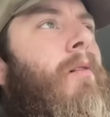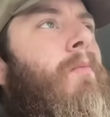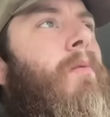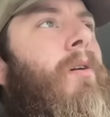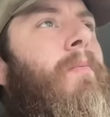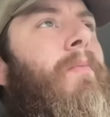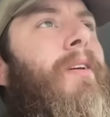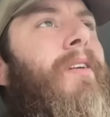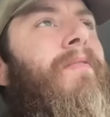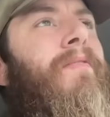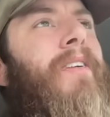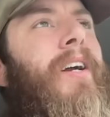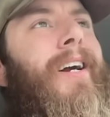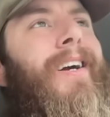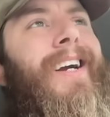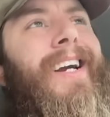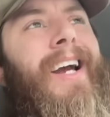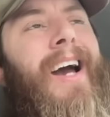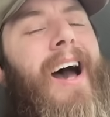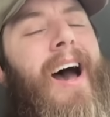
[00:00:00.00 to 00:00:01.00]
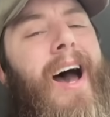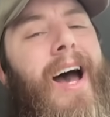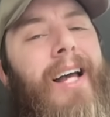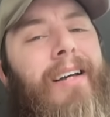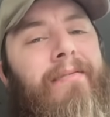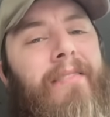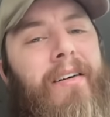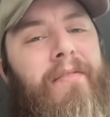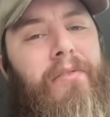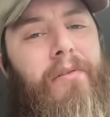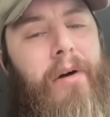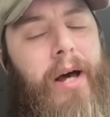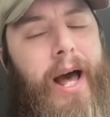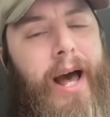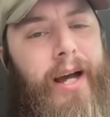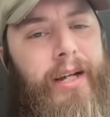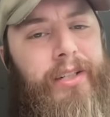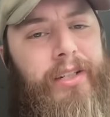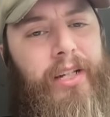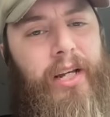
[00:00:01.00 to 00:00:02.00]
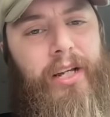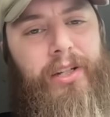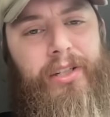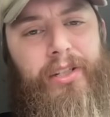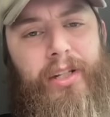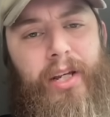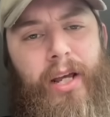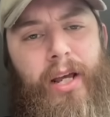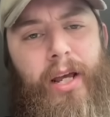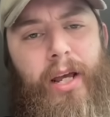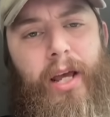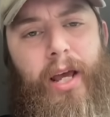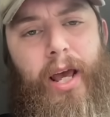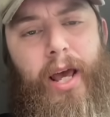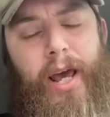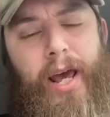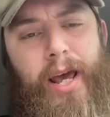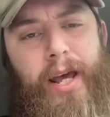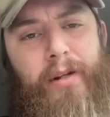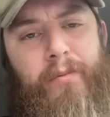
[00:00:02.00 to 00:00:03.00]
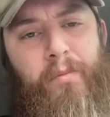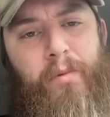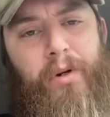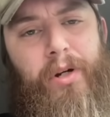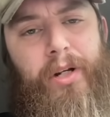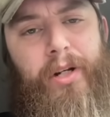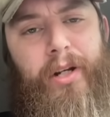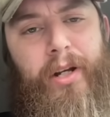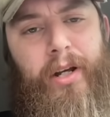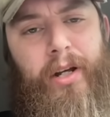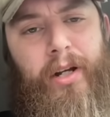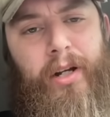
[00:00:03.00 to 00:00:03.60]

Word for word: would be very high level access and would